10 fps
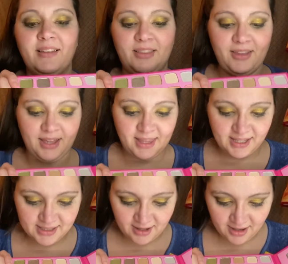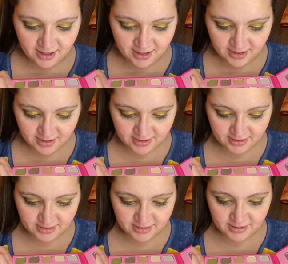Look at these
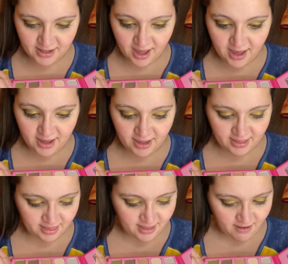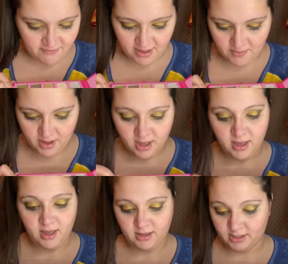colors. I love them.
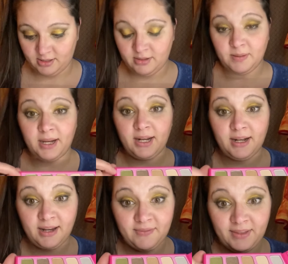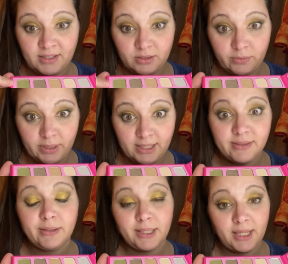Too bad I didn't have these
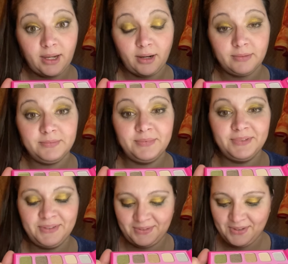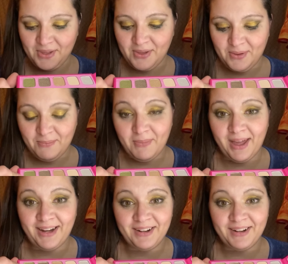greens earlier. might